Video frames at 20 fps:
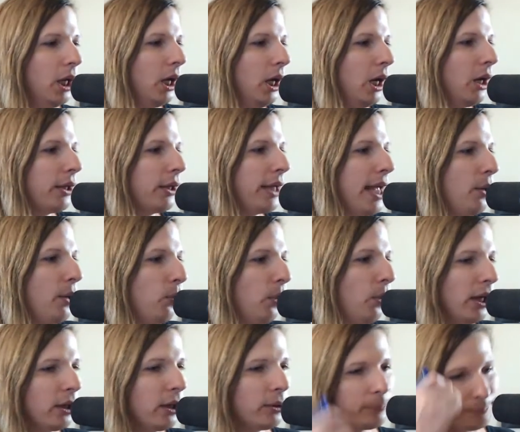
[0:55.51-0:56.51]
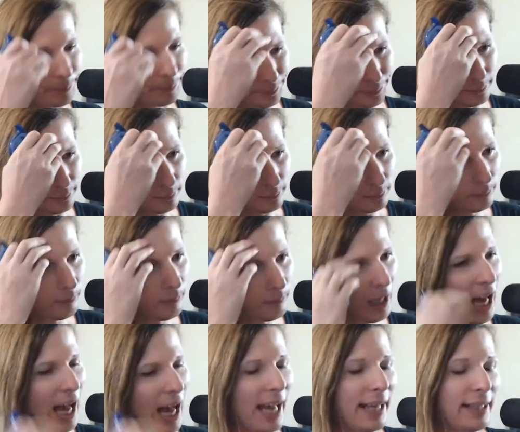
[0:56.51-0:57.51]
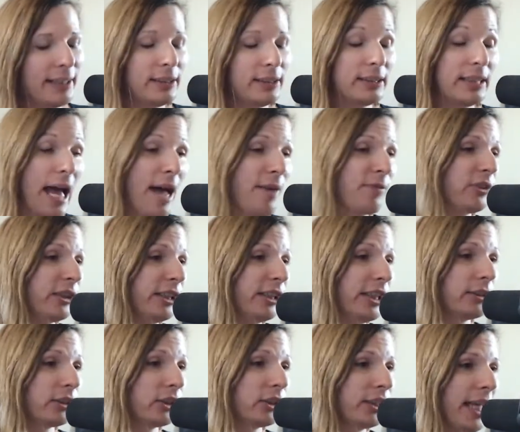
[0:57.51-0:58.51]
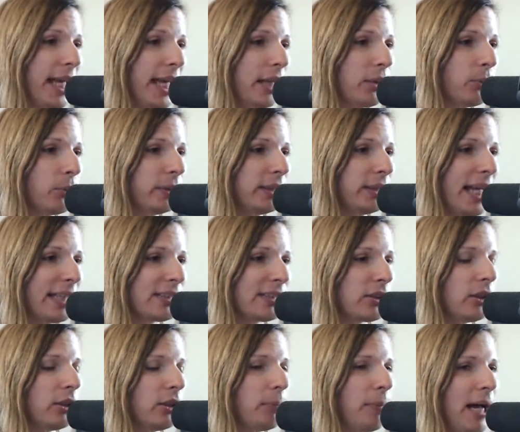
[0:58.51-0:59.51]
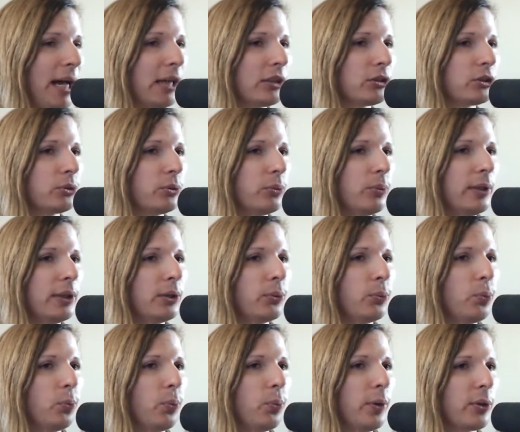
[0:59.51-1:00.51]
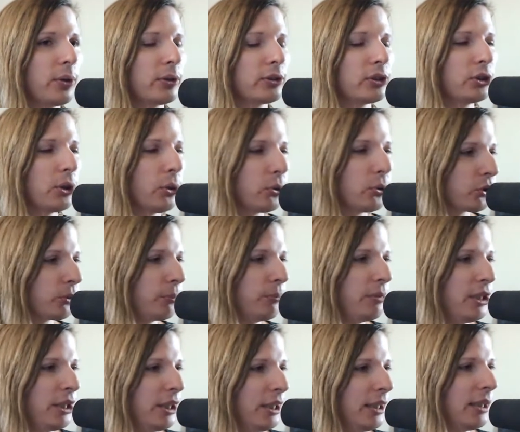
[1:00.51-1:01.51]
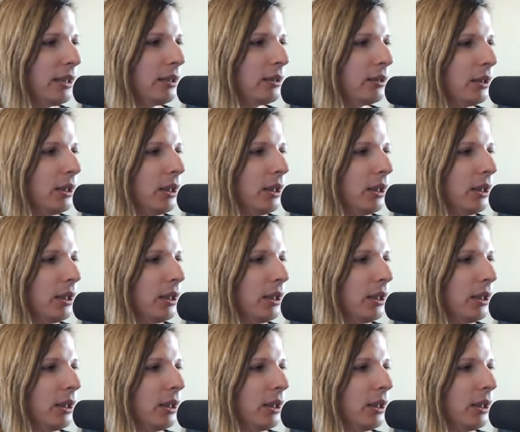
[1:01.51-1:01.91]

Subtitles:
Okay, well, I definitely understand what that's all about when we're on social media.